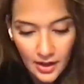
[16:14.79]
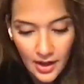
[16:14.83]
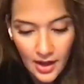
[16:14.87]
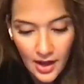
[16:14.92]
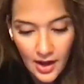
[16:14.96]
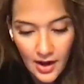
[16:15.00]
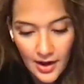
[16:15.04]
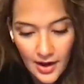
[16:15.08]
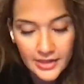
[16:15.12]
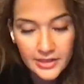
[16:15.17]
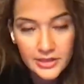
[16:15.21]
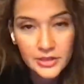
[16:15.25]
All
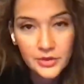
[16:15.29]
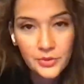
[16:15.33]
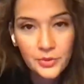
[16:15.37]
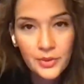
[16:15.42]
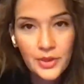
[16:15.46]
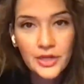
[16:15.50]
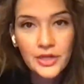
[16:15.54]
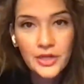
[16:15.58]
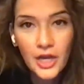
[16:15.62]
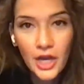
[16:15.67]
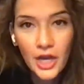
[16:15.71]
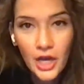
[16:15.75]
right. So
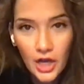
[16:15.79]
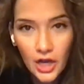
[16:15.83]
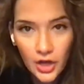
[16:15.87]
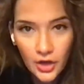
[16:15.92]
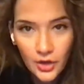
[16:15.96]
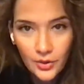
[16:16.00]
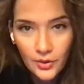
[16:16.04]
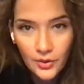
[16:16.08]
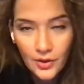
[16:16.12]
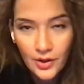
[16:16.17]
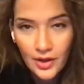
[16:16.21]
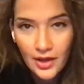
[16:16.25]
we
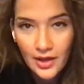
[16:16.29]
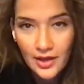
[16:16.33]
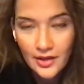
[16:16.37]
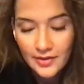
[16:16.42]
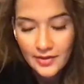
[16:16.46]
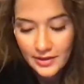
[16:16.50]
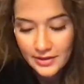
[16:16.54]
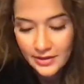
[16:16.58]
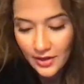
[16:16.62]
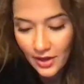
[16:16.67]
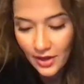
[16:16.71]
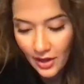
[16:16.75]
know
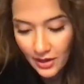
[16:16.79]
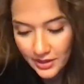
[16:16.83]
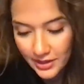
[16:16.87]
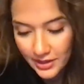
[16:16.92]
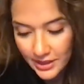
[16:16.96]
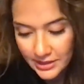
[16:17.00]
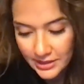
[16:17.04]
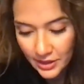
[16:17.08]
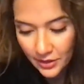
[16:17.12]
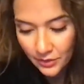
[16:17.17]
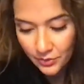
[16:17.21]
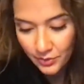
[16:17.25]
that the
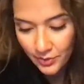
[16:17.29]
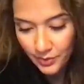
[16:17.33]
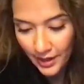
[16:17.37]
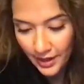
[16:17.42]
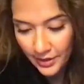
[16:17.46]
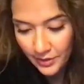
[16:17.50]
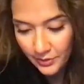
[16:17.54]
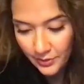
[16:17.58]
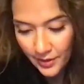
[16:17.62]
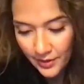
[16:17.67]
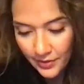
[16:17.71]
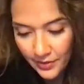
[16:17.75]
holidays are
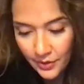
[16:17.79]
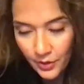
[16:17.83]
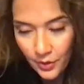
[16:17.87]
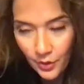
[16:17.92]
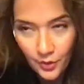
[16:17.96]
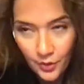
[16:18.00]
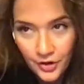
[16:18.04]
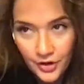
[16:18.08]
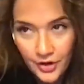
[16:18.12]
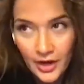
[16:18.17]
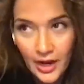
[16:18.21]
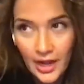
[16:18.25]
right around the
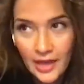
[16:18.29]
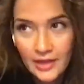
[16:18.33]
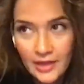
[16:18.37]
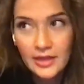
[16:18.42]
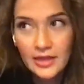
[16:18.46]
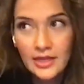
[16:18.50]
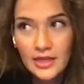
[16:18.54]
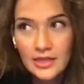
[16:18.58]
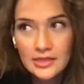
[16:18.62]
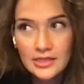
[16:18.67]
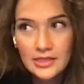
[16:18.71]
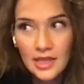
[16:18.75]
corner. I
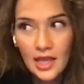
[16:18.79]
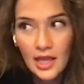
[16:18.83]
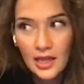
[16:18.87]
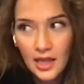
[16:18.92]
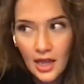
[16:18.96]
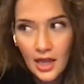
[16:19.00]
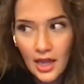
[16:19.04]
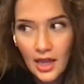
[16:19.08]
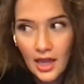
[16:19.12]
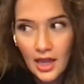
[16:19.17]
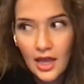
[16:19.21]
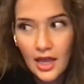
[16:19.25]
think it's
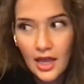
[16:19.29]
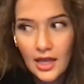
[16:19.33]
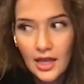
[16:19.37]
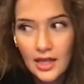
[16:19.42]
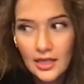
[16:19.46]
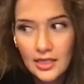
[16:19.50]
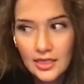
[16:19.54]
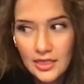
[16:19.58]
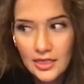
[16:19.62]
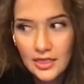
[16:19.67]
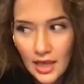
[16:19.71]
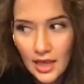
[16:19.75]
like
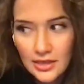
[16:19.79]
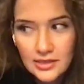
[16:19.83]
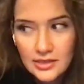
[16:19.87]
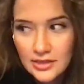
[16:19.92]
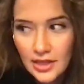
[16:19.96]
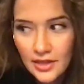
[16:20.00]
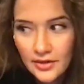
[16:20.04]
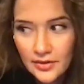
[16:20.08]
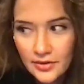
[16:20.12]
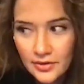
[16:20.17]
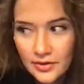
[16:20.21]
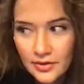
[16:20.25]
less
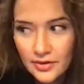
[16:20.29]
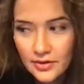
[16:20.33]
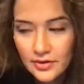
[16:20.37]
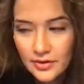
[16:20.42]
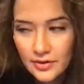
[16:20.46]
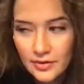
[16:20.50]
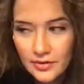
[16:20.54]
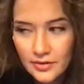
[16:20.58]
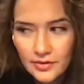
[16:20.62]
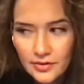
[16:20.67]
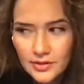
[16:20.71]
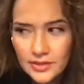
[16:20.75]
than
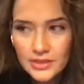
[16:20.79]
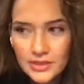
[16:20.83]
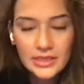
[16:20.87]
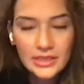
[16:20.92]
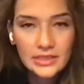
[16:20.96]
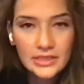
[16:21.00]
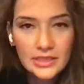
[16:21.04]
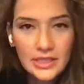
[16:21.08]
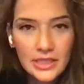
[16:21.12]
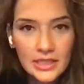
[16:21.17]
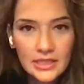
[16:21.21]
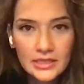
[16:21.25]

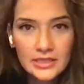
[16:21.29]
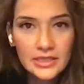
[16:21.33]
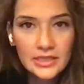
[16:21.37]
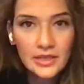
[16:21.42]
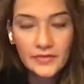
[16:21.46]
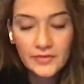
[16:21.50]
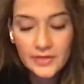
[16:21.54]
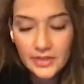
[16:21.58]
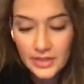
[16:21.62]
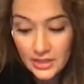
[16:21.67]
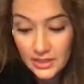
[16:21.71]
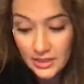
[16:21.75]
16,
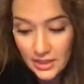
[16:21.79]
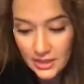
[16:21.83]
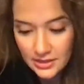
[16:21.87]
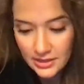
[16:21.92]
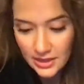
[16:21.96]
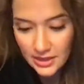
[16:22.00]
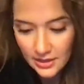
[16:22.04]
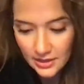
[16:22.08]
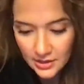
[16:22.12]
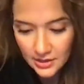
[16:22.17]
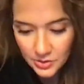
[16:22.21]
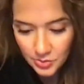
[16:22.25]
17 days
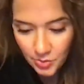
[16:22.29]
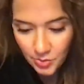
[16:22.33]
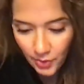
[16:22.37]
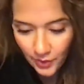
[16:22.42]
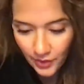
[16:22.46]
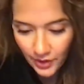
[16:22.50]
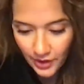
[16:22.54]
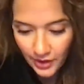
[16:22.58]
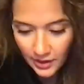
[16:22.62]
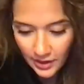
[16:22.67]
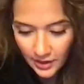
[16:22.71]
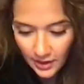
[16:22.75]
at this
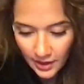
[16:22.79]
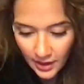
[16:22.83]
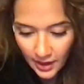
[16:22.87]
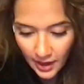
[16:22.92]
point.